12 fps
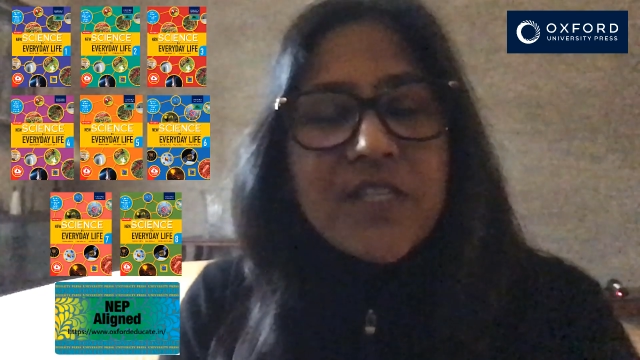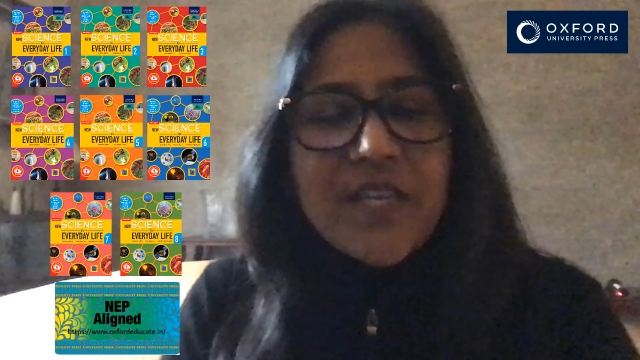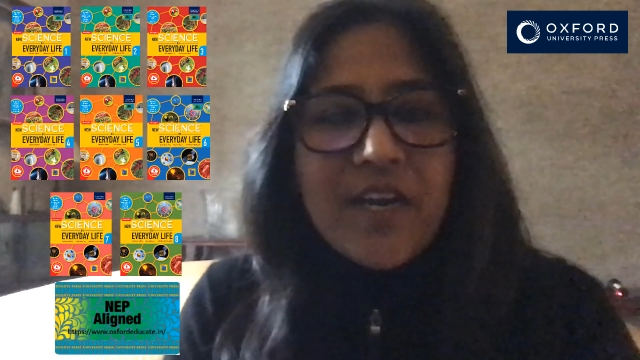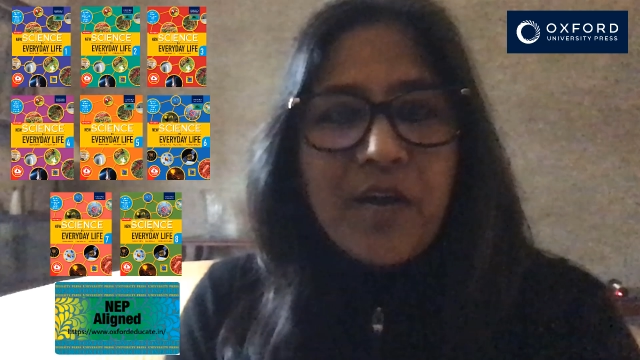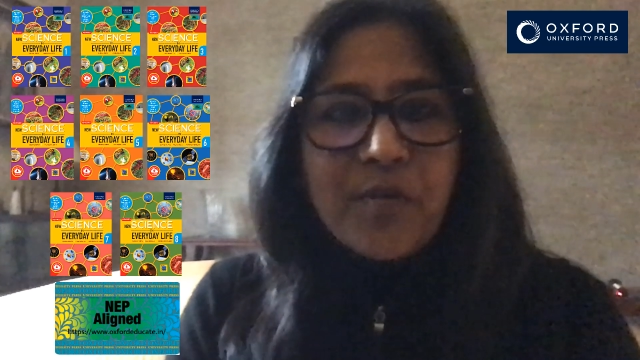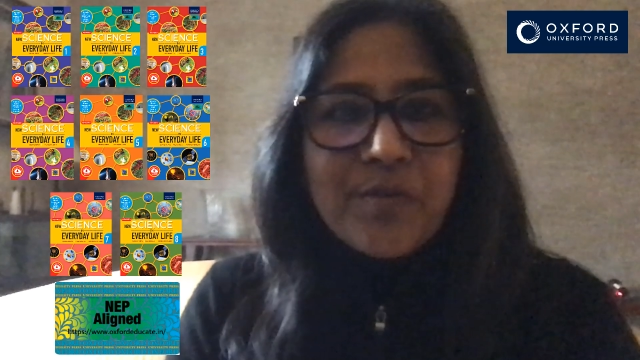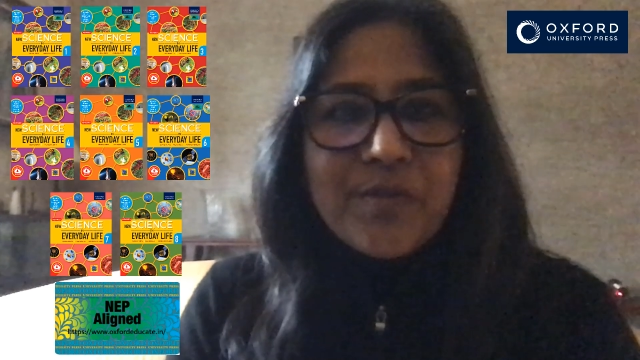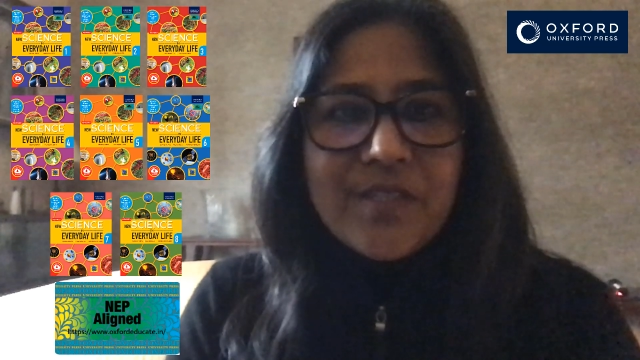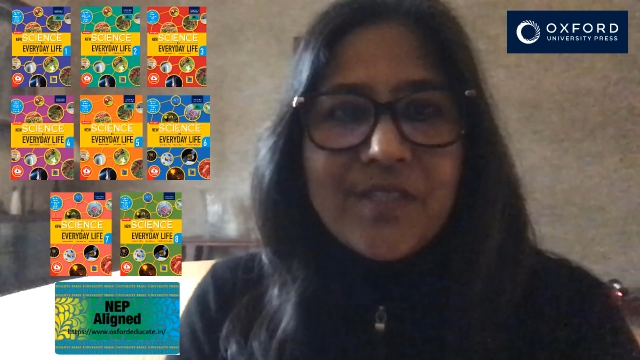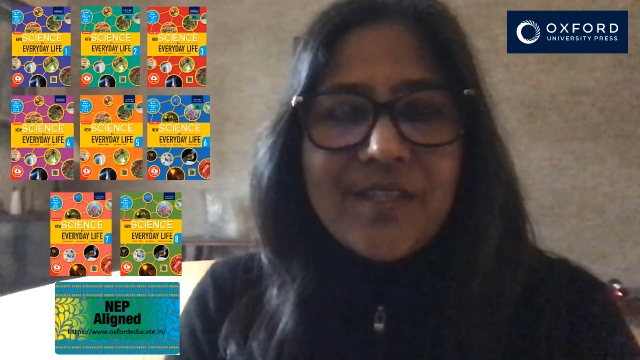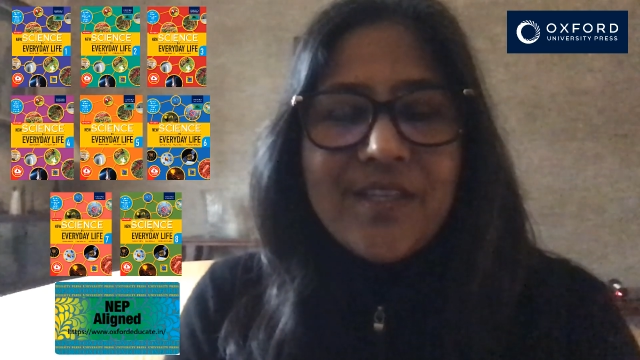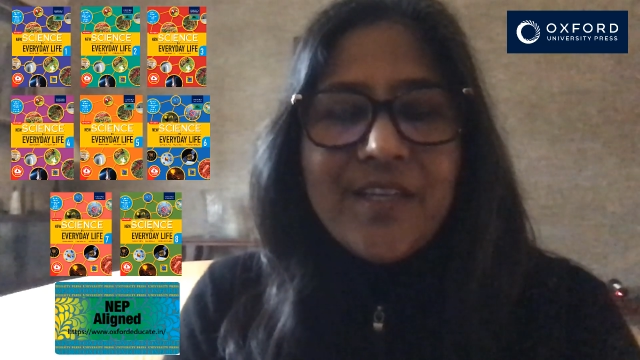around
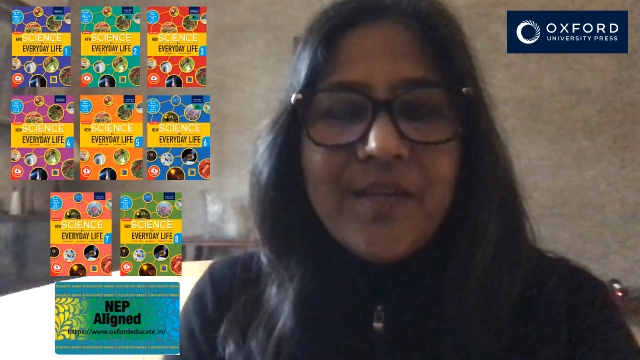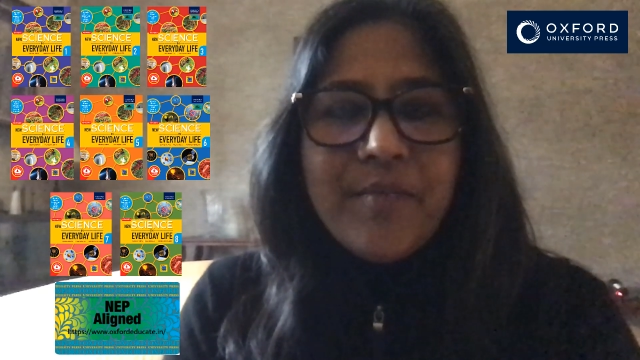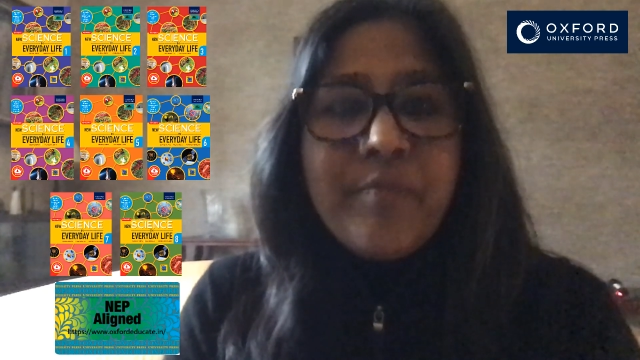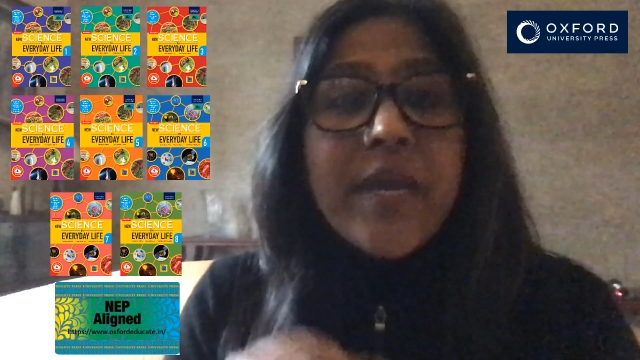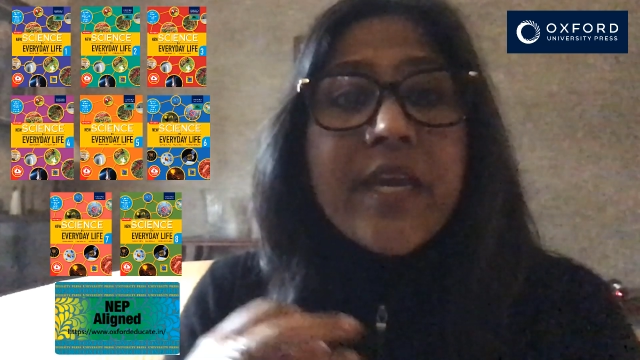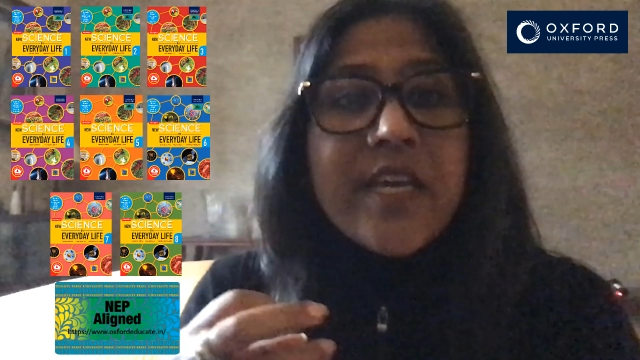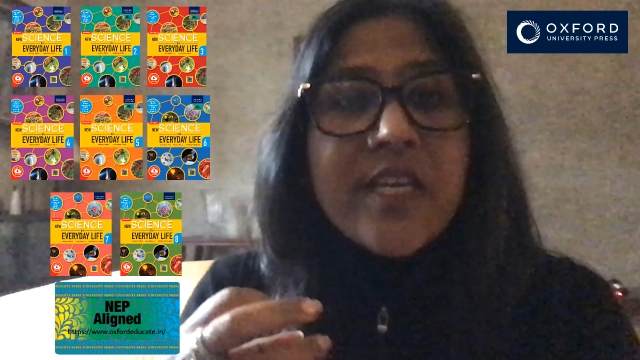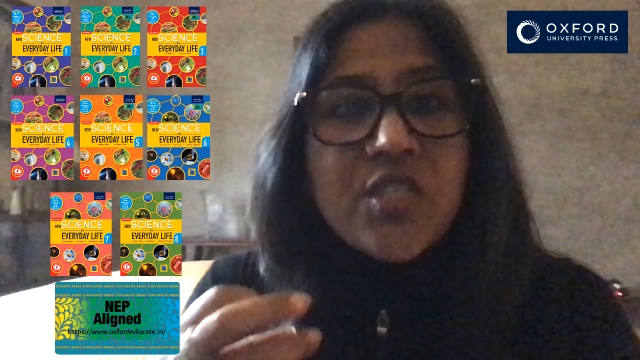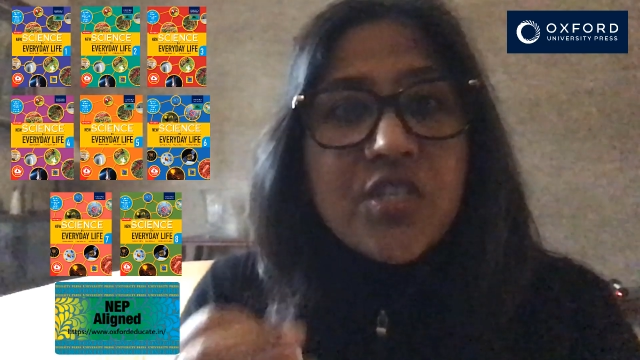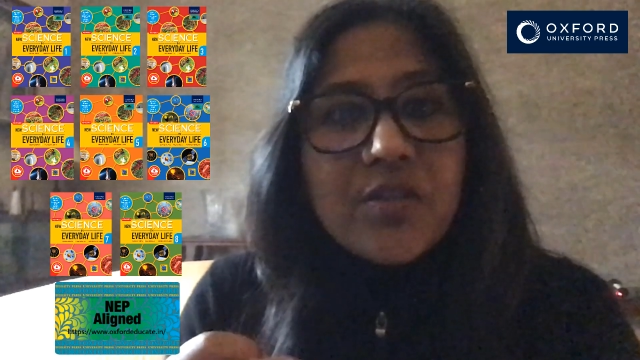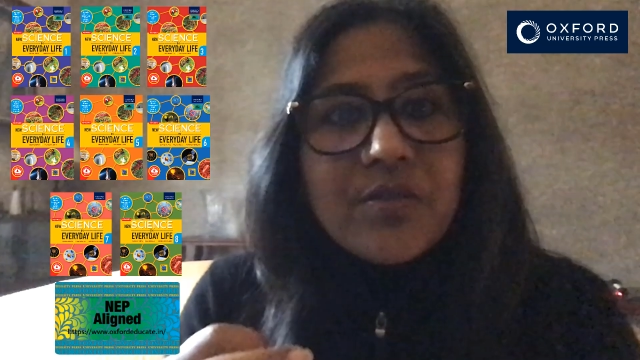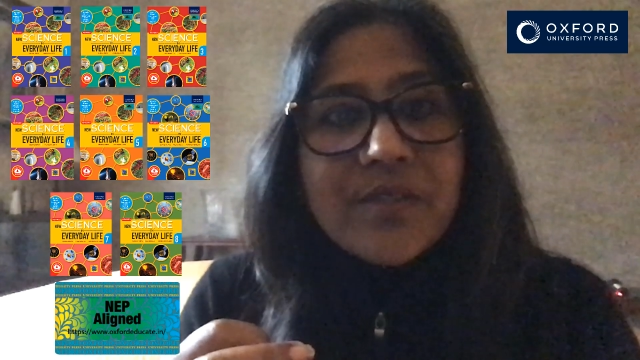making
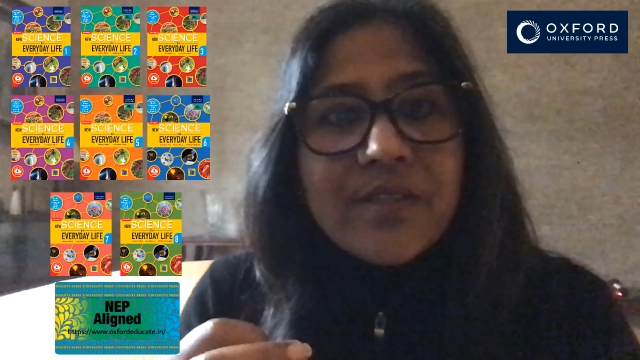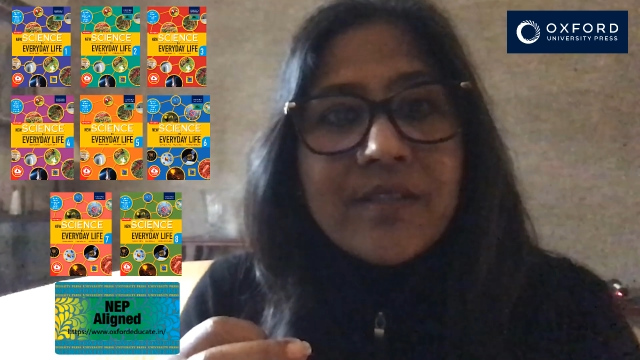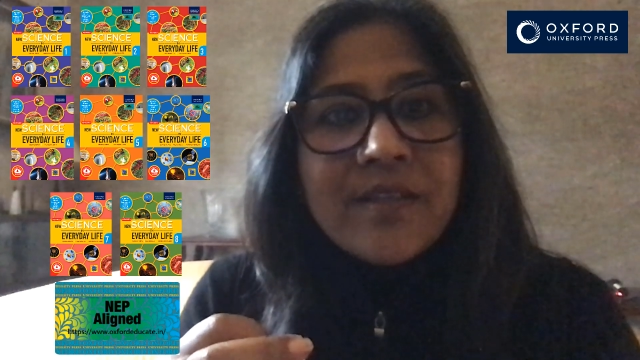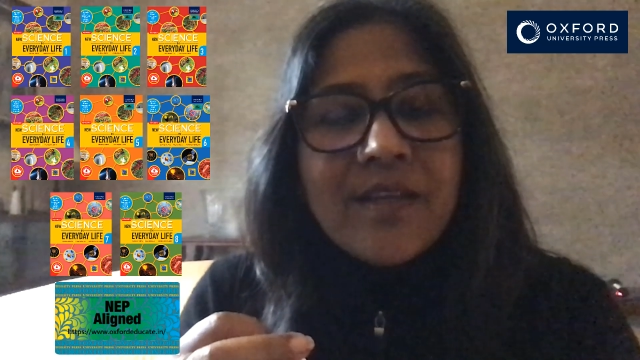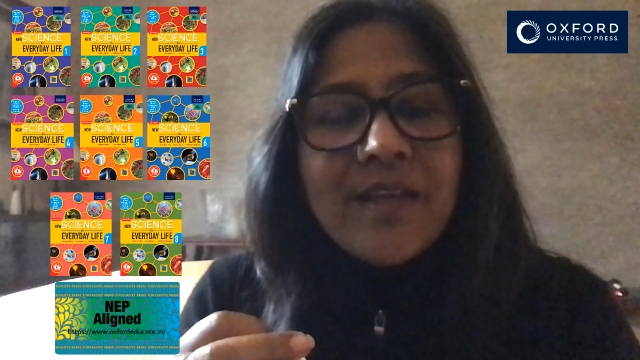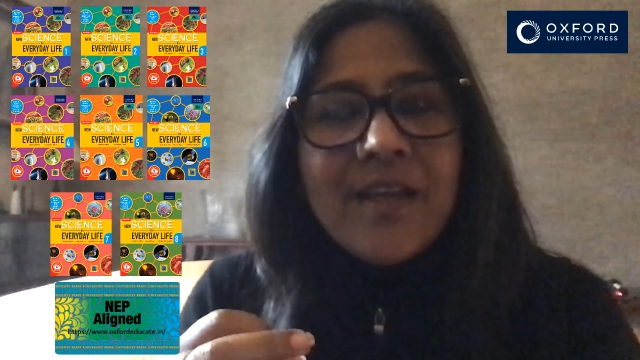children